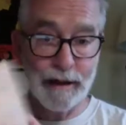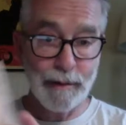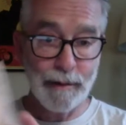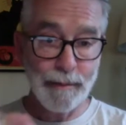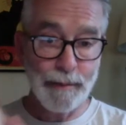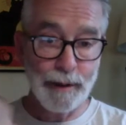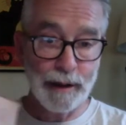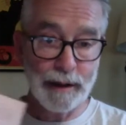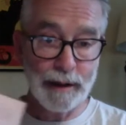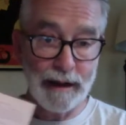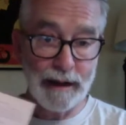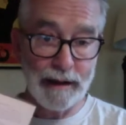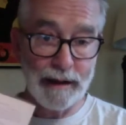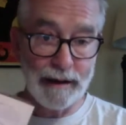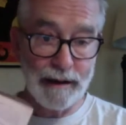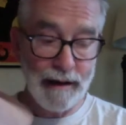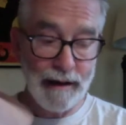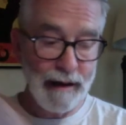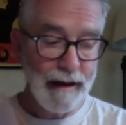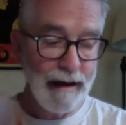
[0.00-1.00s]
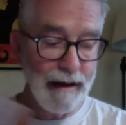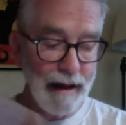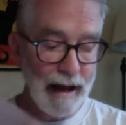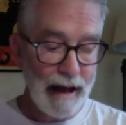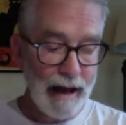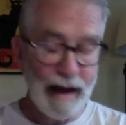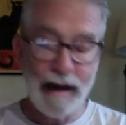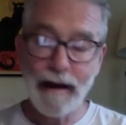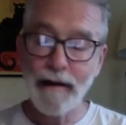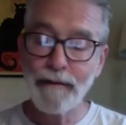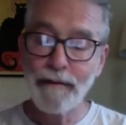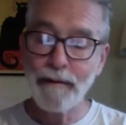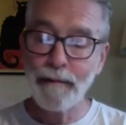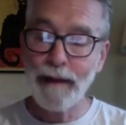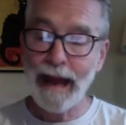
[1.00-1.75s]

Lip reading: booklet from